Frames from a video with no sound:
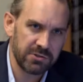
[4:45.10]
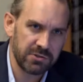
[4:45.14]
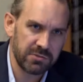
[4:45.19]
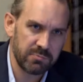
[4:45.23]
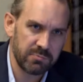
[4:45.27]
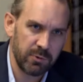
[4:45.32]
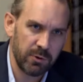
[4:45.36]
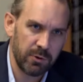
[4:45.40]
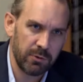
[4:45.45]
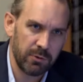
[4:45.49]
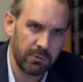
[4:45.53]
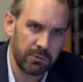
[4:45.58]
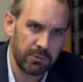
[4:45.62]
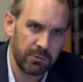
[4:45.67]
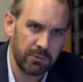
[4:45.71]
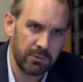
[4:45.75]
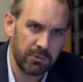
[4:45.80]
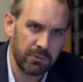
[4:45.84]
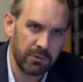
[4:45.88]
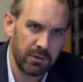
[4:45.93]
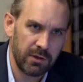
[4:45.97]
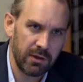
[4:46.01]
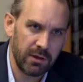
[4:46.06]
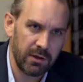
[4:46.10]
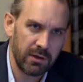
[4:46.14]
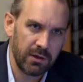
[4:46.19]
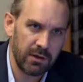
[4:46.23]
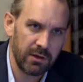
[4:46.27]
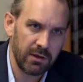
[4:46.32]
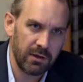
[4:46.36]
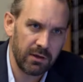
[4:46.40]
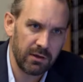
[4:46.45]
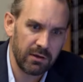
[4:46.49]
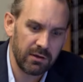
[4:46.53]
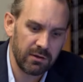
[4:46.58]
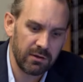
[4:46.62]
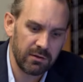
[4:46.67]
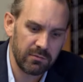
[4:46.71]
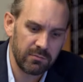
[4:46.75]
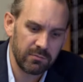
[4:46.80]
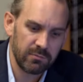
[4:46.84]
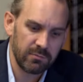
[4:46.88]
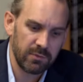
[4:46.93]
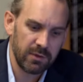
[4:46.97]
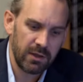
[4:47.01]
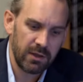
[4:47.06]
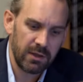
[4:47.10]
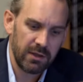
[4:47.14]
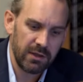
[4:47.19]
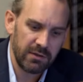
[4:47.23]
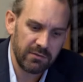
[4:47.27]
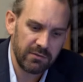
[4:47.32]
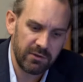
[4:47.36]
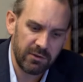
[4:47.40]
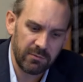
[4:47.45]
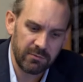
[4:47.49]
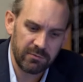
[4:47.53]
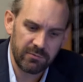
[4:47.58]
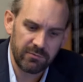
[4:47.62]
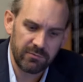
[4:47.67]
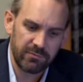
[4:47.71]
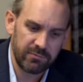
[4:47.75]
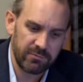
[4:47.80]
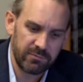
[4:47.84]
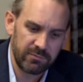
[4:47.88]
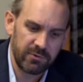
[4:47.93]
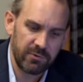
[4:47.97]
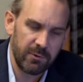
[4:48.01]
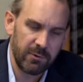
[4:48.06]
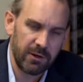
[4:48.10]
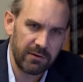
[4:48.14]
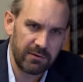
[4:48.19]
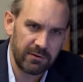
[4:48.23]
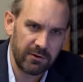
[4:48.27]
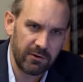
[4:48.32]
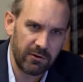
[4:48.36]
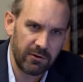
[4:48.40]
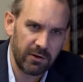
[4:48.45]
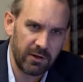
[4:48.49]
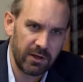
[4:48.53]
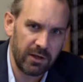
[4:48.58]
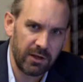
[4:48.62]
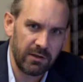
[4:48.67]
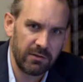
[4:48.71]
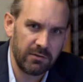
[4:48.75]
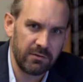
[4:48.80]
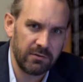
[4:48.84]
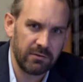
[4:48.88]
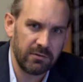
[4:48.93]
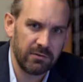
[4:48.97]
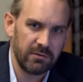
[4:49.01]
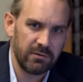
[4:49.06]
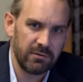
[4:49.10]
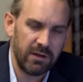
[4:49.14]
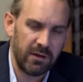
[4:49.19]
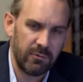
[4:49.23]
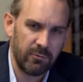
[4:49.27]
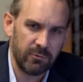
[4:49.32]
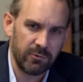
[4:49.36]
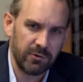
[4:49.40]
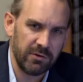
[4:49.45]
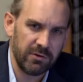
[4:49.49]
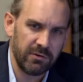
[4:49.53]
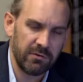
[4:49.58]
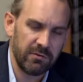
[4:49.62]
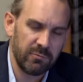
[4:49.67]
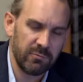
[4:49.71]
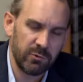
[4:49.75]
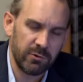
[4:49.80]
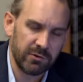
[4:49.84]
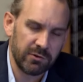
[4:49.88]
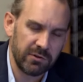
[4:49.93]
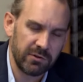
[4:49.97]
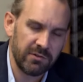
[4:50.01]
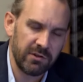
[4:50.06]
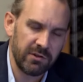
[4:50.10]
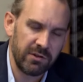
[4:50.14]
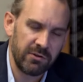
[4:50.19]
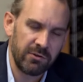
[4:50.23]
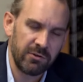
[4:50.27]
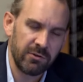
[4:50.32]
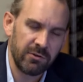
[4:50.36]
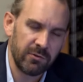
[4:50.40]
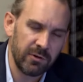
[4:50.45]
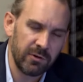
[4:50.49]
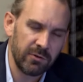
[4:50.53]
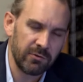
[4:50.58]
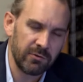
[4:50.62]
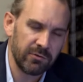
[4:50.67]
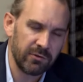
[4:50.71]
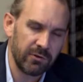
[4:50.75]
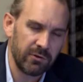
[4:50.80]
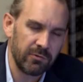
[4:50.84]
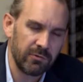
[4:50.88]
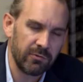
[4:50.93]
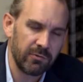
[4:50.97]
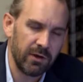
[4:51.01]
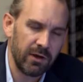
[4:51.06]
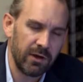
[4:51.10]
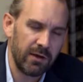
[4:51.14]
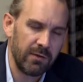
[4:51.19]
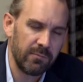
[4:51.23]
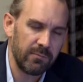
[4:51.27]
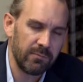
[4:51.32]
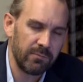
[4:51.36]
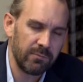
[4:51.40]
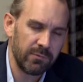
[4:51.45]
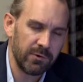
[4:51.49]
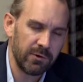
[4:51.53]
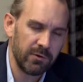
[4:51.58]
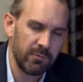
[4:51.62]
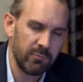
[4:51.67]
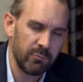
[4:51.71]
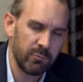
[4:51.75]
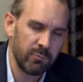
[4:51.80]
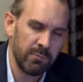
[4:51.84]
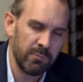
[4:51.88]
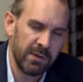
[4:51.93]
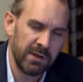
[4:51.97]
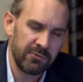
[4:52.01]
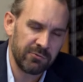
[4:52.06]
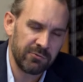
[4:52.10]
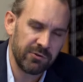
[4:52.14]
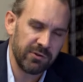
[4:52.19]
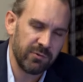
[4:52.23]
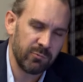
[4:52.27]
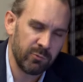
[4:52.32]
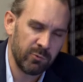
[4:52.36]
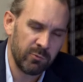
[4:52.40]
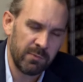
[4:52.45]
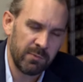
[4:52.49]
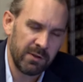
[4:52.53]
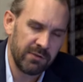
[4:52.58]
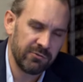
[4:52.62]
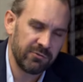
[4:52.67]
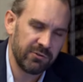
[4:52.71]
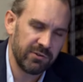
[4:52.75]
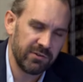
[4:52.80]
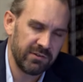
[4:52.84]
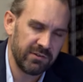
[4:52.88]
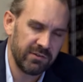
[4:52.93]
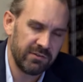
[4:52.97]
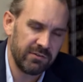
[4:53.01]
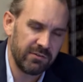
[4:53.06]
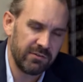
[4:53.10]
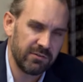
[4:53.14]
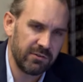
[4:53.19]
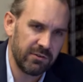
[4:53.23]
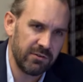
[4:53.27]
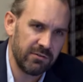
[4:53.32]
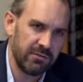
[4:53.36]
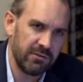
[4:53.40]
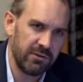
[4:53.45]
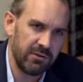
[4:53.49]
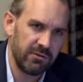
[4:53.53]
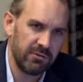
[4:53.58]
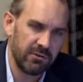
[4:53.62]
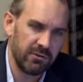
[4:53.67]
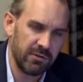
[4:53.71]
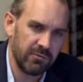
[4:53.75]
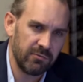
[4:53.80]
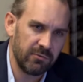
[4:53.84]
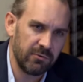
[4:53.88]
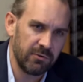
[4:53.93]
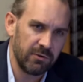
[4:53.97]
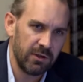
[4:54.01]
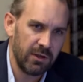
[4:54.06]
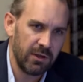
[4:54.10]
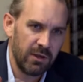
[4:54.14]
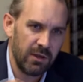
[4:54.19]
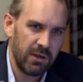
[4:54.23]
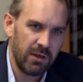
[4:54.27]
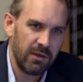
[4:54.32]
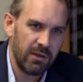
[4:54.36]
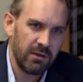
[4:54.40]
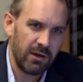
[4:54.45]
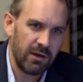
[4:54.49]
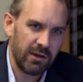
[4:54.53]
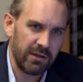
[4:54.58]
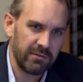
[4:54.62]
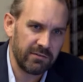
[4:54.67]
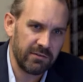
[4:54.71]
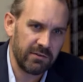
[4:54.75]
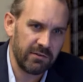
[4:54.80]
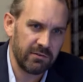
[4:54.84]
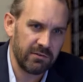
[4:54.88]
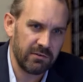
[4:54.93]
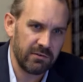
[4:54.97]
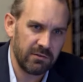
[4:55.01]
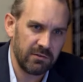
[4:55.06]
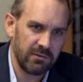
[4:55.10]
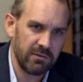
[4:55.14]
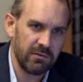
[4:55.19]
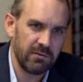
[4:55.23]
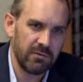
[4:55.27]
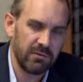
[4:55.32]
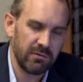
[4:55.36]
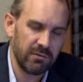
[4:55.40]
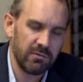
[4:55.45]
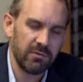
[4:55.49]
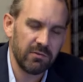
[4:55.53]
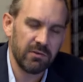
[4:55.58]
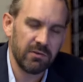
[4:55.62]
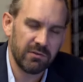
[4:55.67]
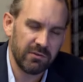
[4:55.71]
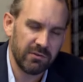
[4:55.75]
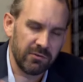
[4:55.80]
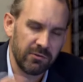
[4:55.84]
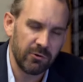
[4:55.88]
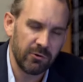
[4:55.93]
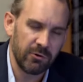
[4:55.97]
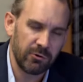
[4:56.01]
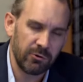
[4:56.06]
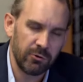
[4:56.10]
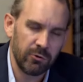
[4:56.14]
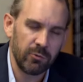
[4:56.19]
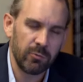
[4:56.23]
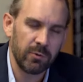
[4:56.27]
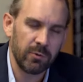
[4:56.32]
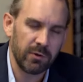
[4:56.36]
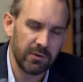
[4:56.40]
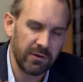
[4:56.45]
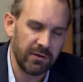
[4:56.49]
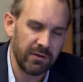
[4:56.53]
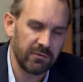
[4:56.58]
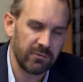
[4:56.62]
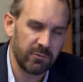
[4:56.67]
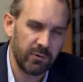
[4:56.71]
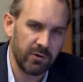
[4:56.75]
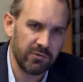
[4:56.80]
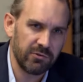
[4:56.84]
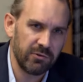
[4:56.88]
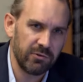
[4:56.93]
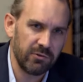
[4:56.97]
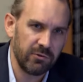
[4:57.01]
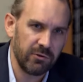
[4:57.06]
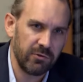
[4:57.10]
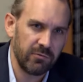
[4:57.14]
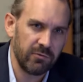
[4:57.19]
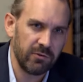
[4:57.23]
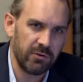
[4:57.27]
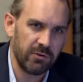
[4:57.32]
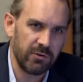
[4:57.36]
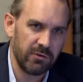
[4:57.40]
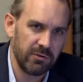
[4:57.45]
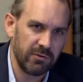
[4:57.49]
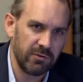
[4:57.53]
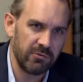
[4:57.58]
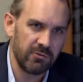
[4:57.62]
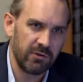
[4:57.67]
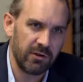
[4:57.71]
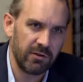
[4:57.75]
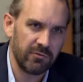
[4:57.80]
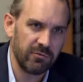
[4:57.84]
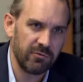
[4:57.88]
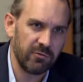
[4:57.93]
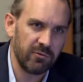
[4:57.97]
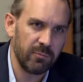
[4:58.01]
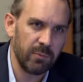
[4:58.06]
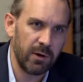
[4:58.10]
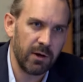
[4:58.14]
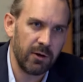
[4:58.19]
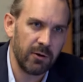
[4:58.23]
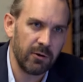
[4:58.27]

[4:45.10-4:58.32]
both uh, in terms of humanitarian aid, that will, con- will continue, and also um, you know military will military assistance continue given. I guess there's, this is not a coup, but there's questions over the, the transfer of power.